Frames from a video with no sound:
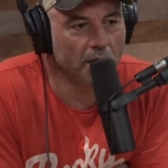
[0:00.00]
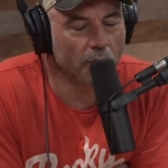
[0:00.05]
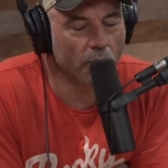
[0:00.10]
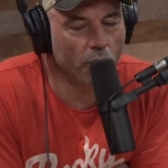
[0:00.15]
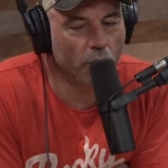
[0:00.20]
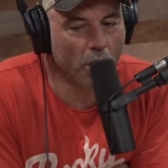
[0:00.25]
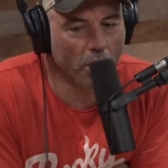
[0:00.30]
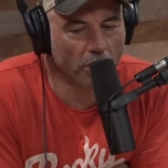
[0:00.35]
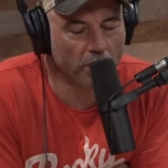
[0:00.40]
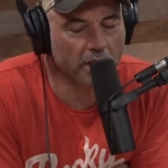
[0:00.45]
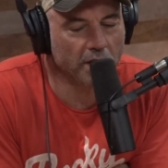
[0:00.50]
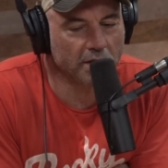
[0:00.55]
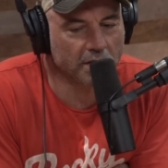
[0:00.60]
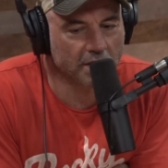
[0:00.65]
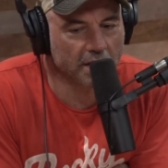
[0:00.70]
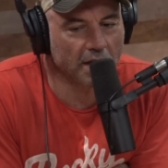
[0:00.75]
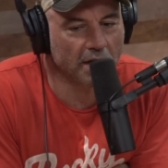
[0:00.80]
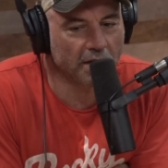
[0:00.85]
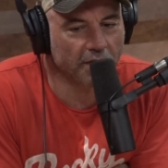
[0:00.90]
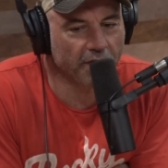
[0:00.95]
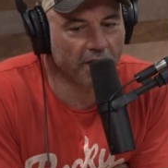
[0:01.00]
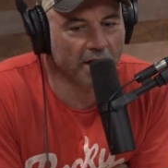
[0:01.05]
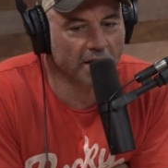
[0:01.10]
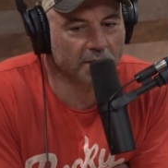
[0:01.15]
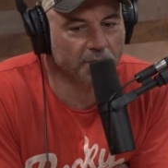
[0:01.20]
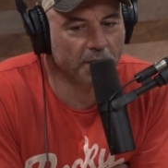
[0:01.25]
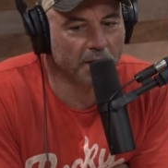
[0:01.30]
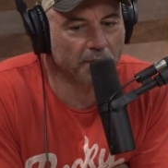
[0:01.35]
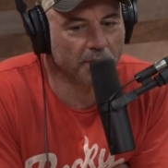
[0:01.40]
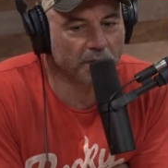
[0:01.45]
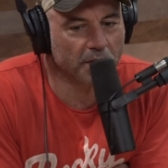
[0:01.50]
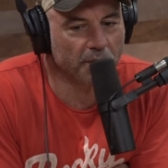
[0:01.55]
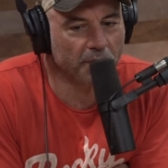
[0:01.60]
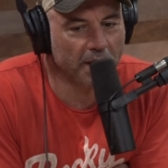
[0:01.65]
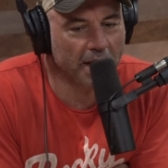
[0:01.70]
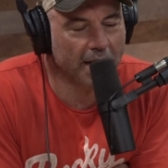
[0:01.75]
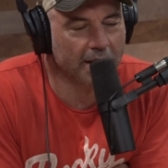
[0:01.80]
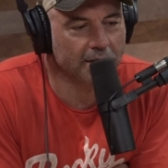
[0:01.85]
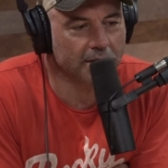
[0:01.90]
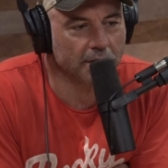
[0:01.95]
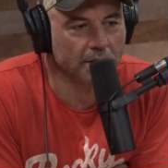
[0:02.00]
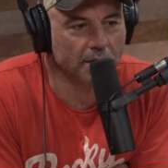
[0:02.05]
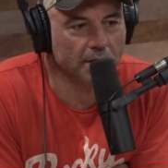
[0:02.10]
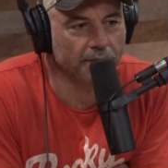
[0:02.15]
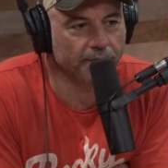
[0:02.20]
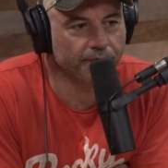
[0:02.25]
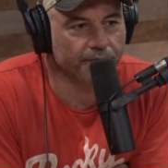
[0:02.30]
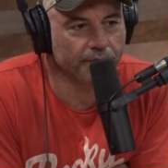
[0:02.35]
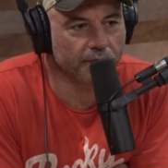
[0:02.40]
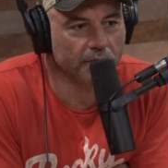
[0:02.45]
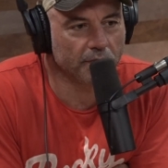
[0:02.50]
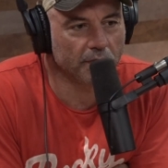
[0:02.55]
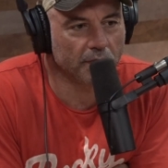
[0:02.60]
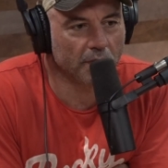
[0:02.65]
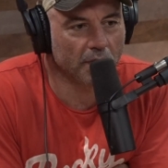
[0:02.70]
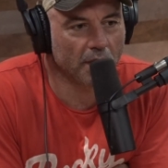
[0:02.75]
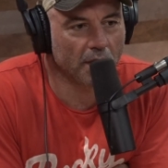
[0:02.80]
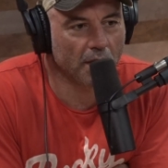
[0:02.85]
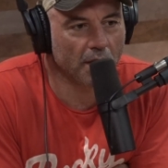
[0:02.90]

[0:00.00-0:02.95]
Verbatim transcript: won't incentivize people to be excellent. So,